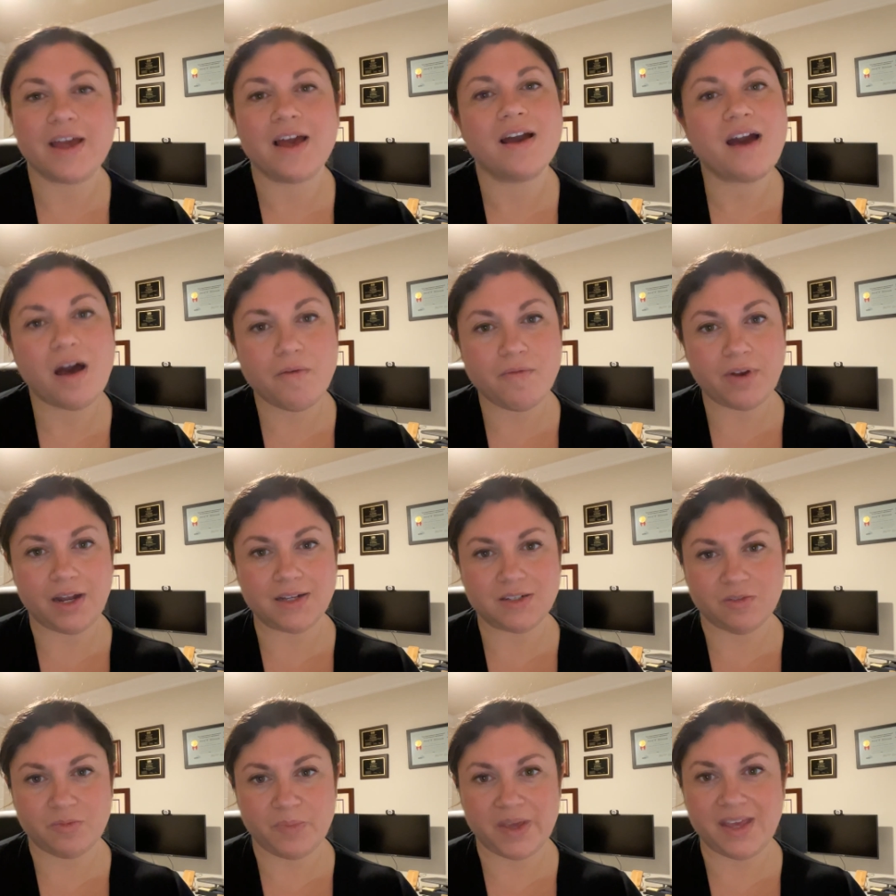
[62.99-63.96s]
a covenant
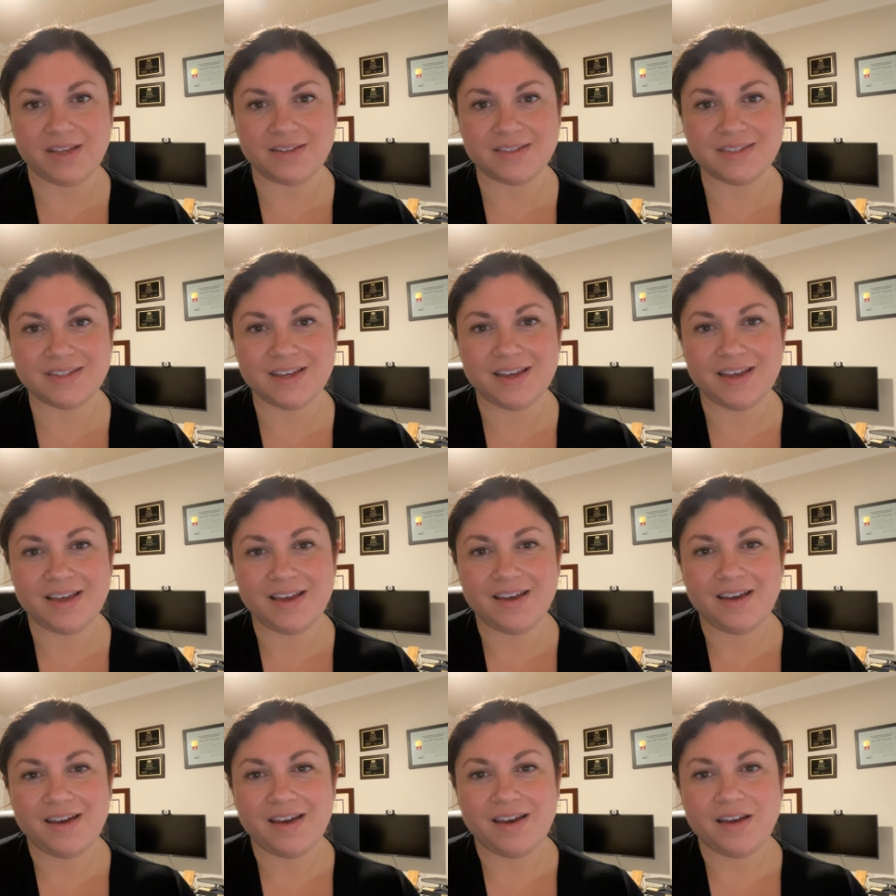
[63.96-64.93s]
of peace
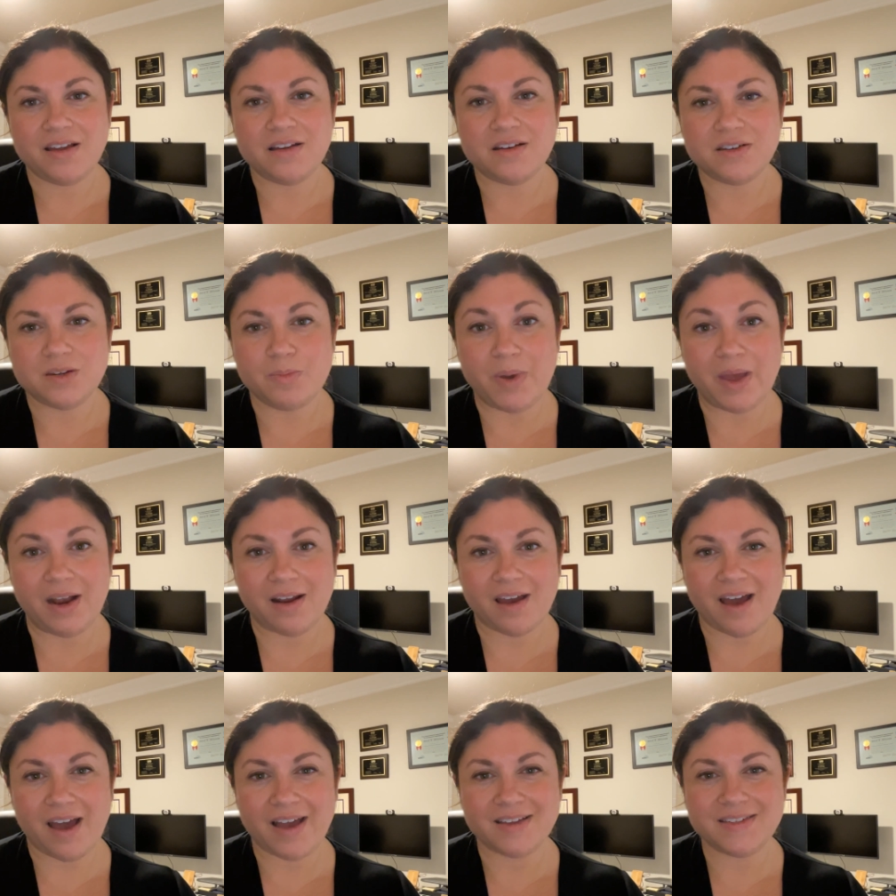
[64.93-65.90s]
to
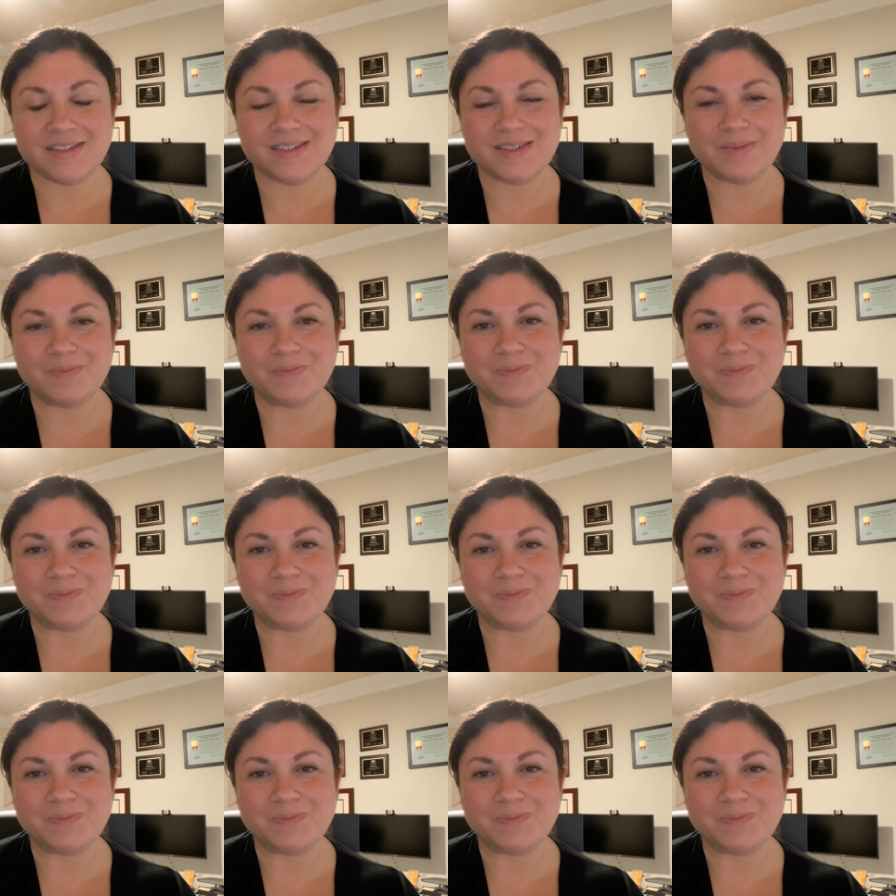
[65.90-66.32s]
Pinchas.